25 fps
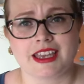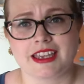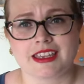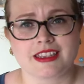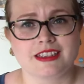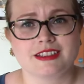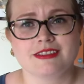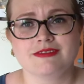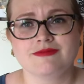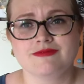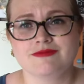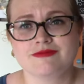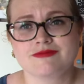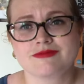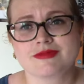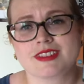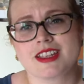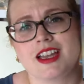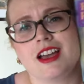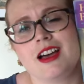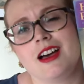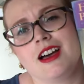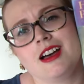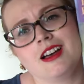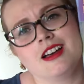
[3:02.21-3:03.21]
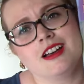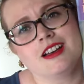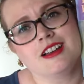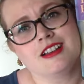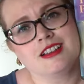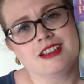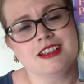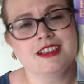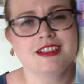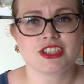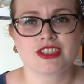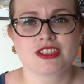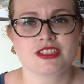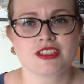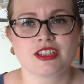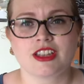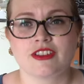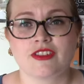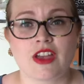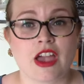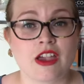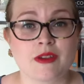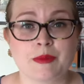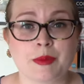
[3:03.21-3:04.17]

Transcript: Like, oh, just love